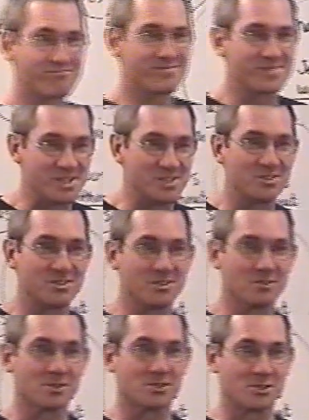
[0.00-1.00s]
into the
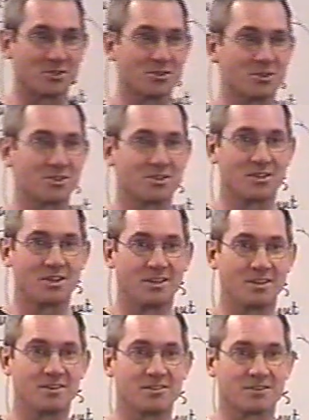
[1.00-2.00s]
early church,
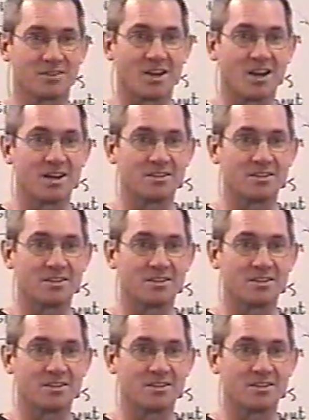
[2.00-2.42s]
God